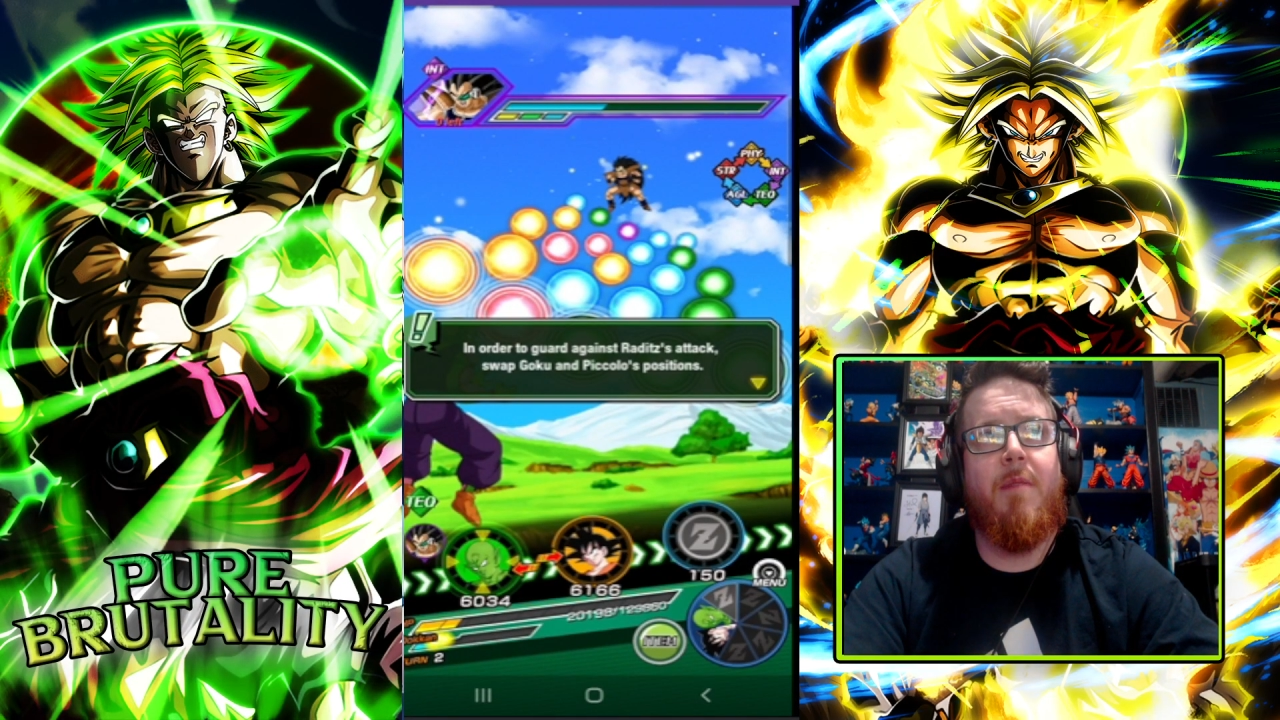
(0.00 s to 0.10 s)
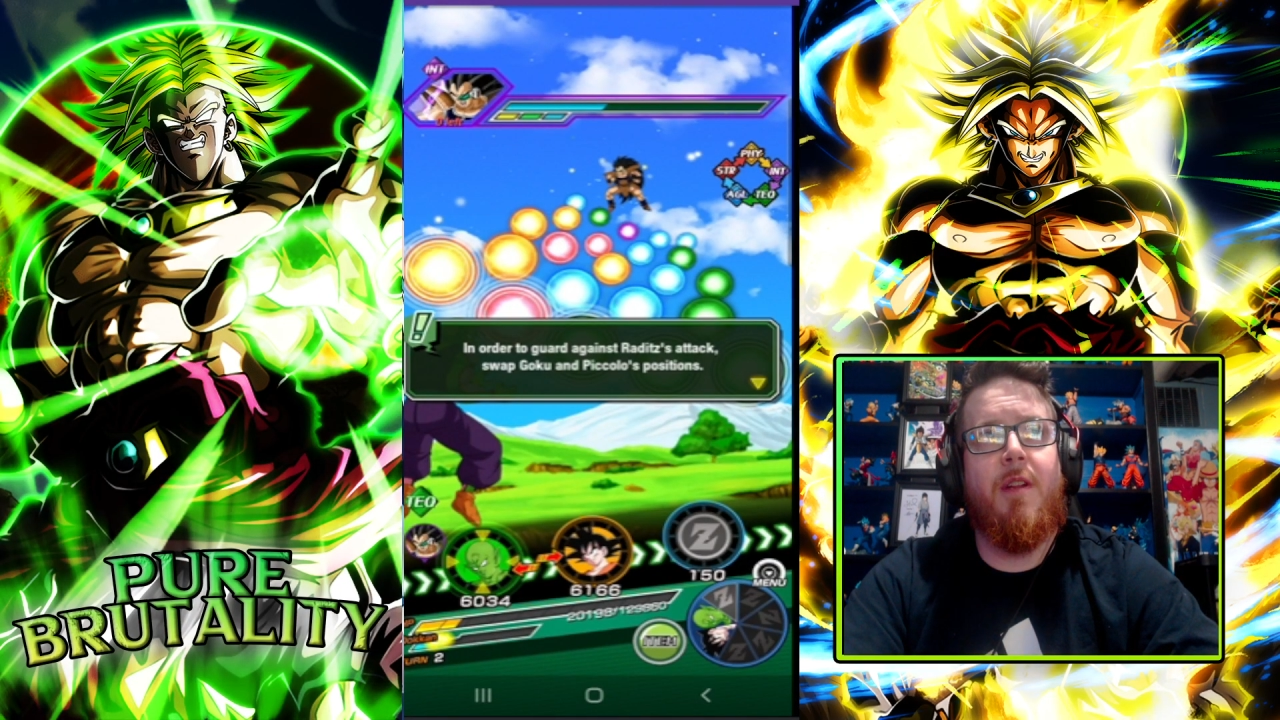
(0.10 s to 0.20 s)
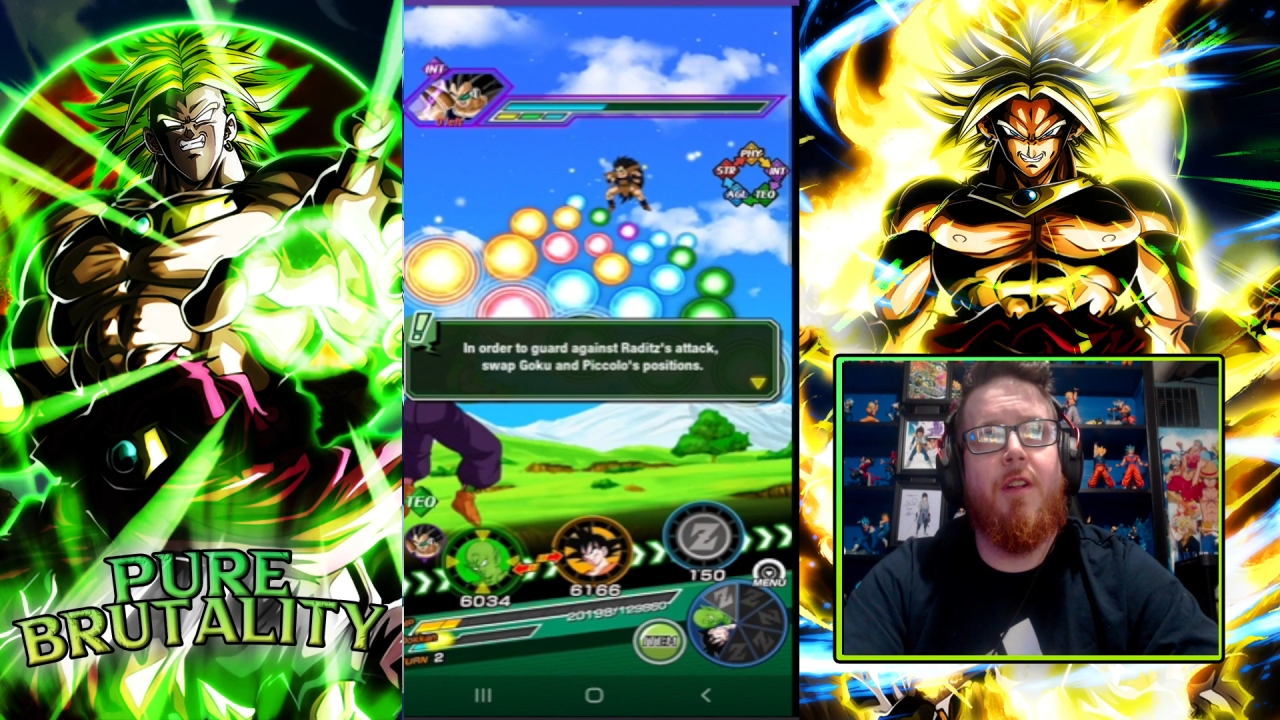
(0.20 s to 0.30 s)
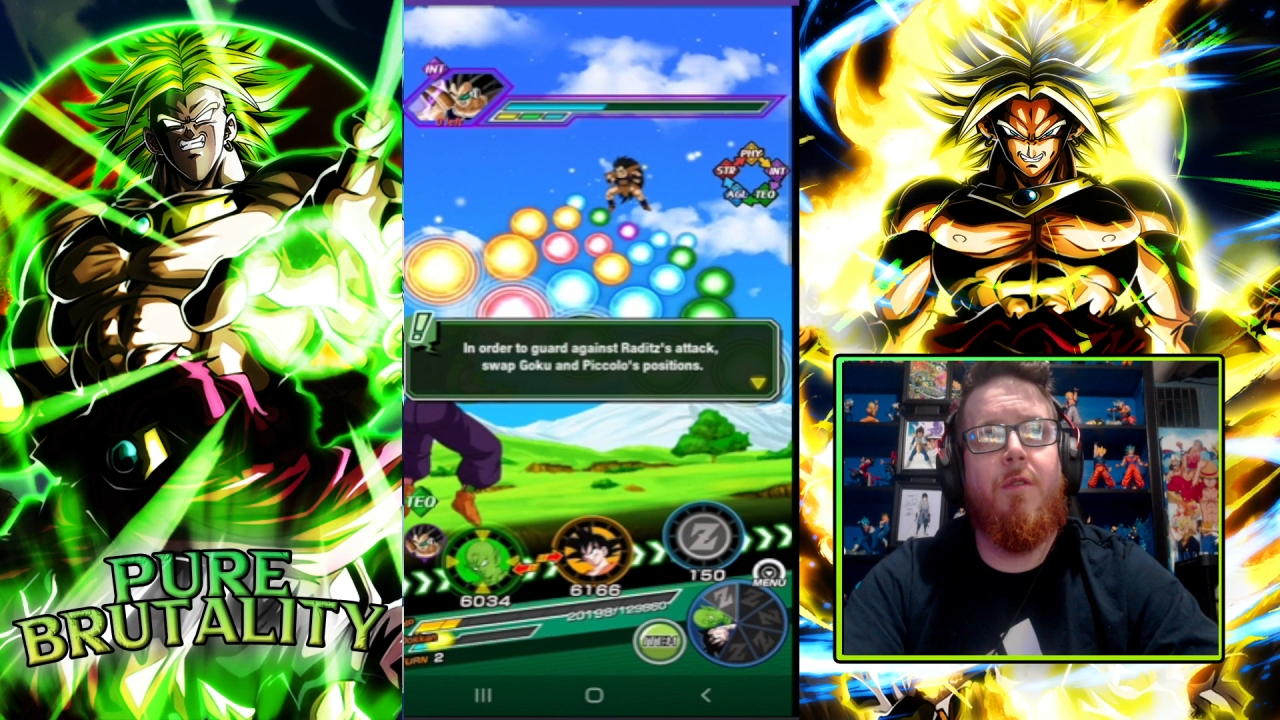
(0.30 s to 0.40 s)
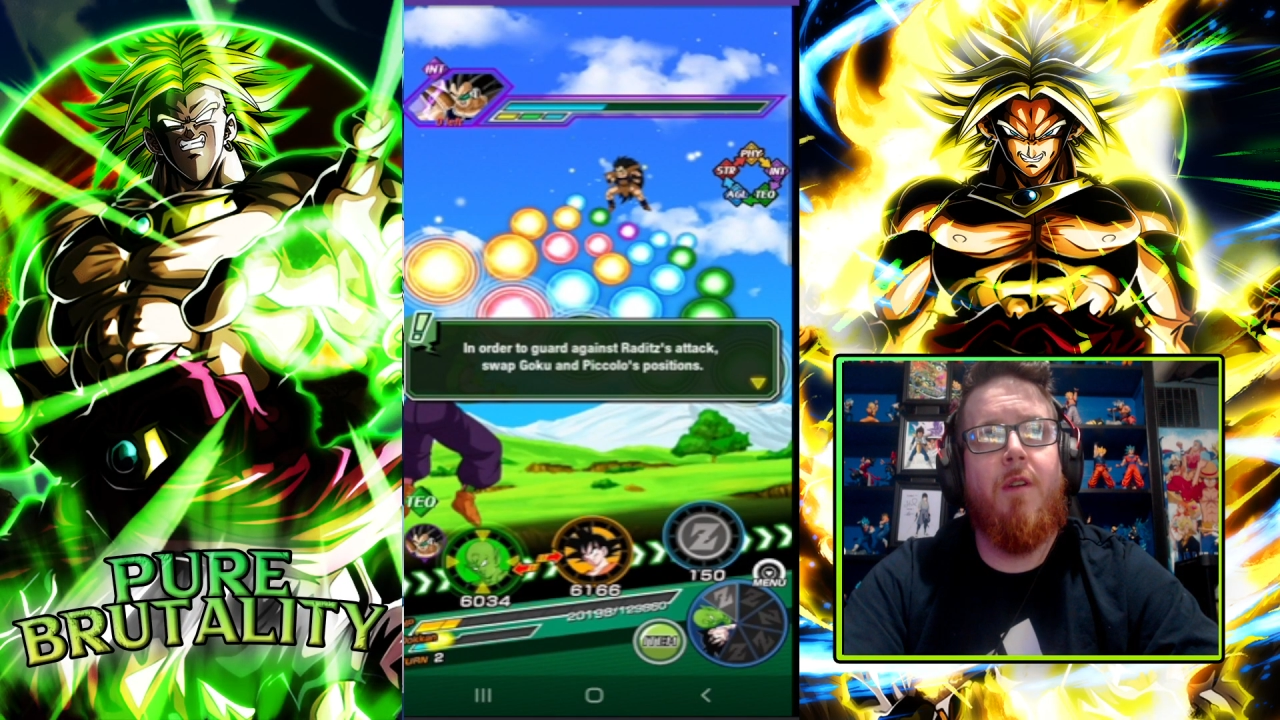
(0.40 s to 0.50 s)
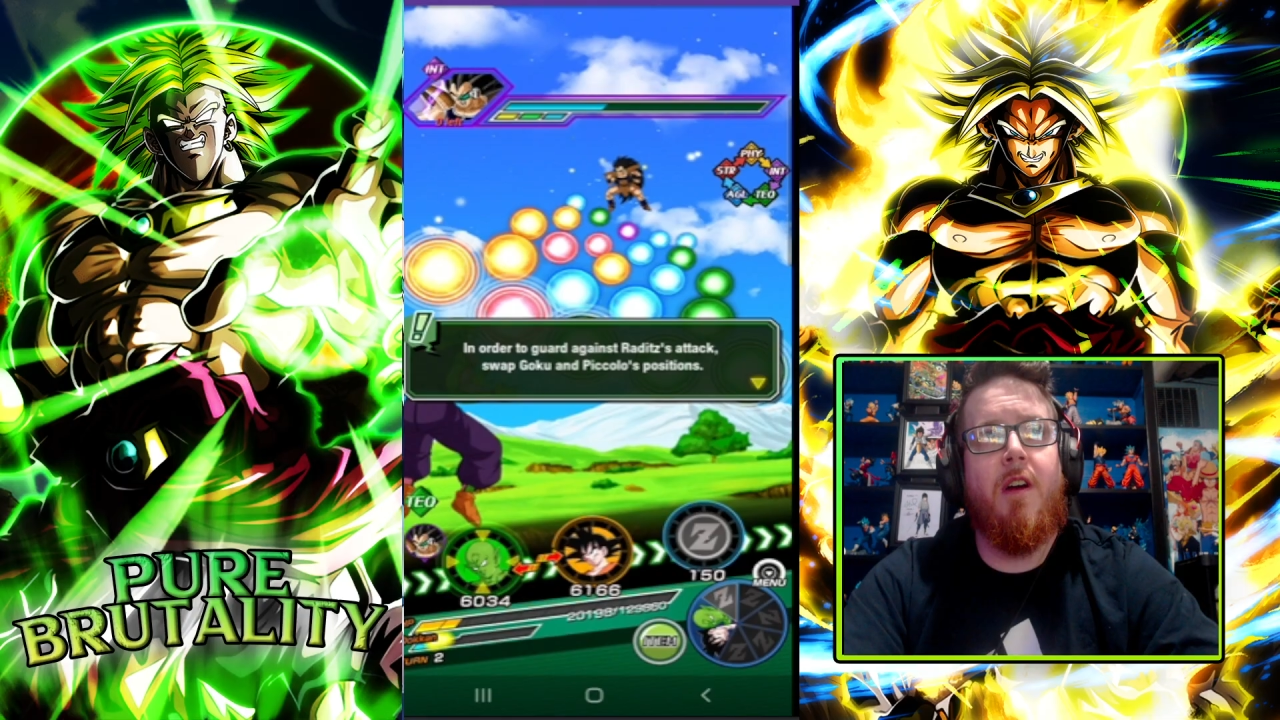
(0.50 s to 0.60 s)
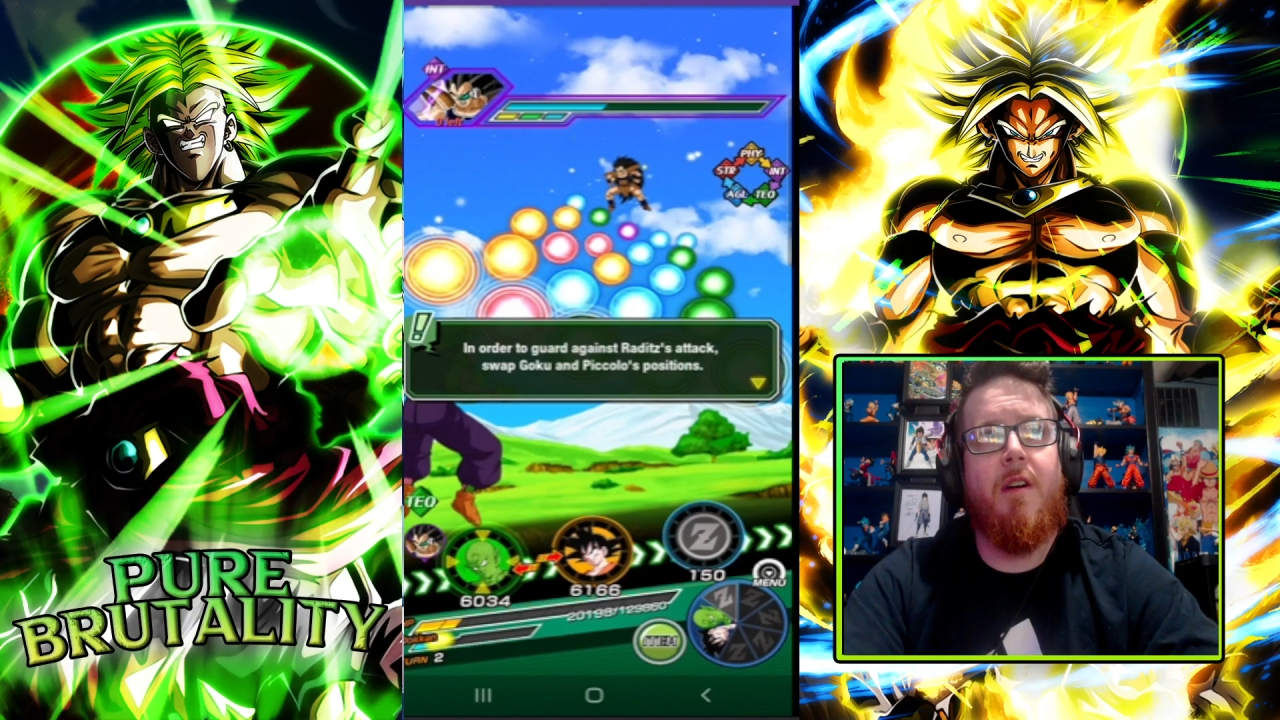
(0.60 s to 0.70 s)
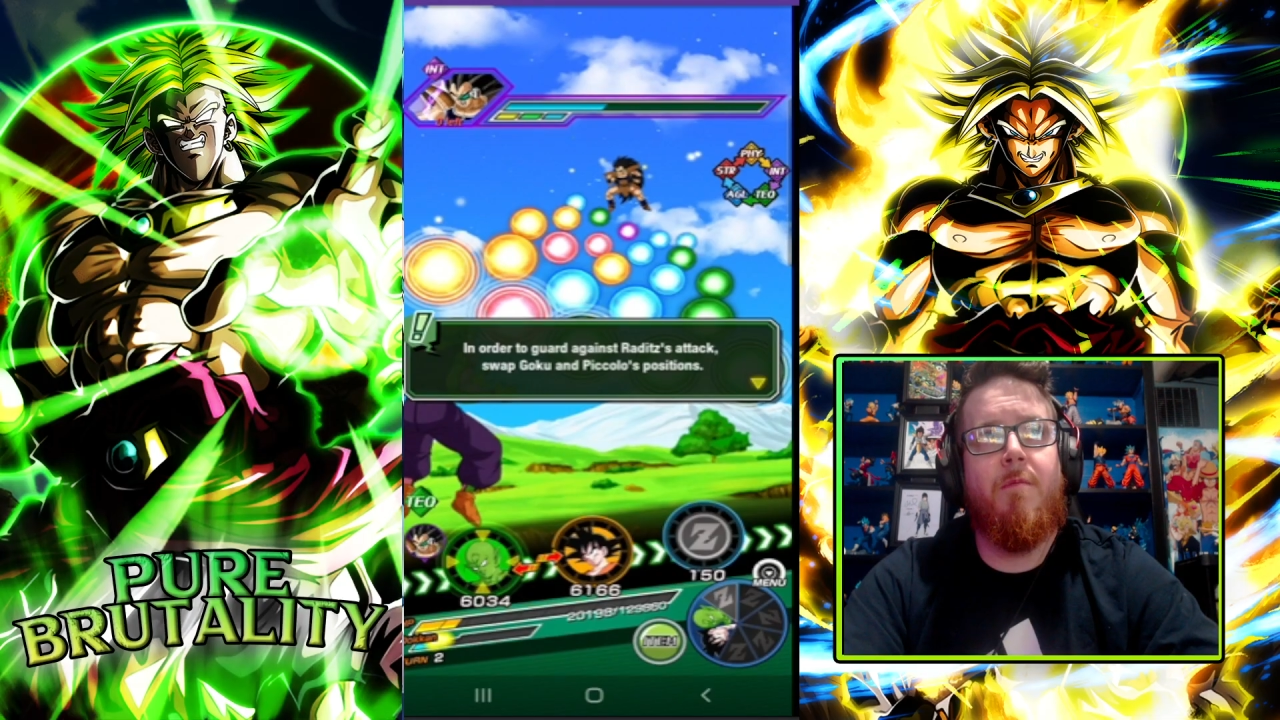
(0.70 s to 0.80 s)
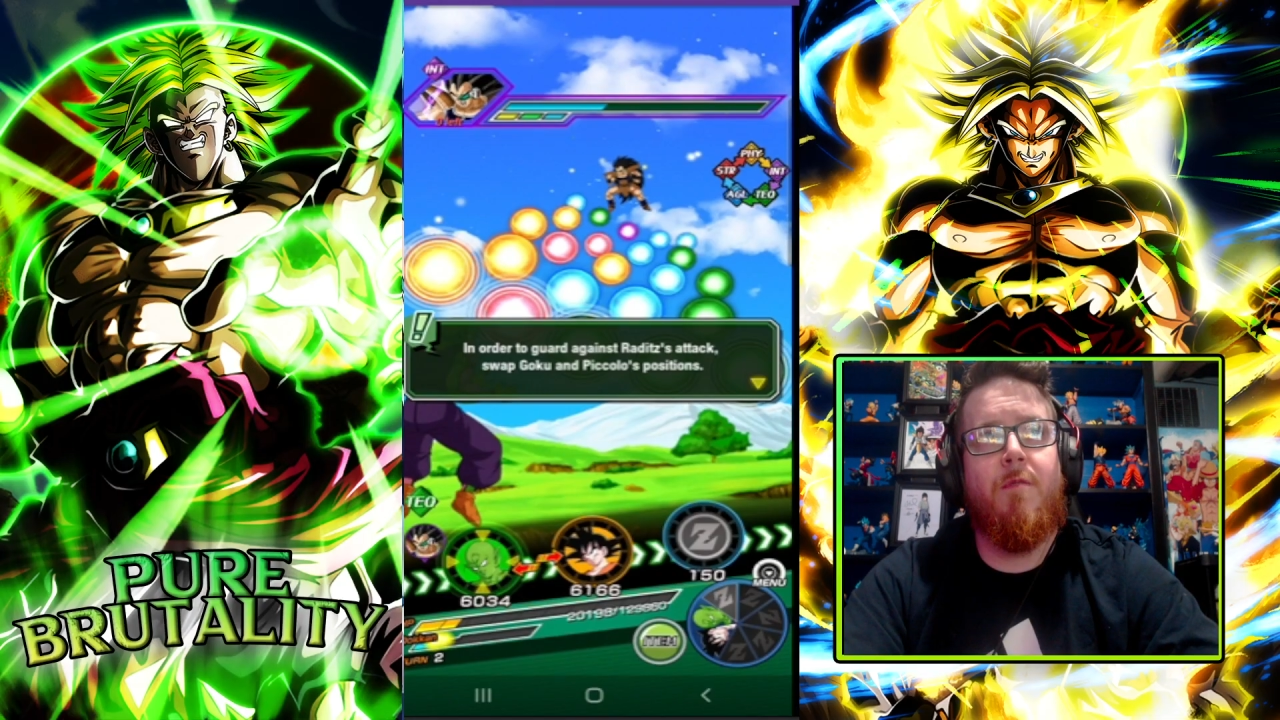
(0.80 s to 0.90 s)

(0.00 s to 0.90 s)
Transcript: below.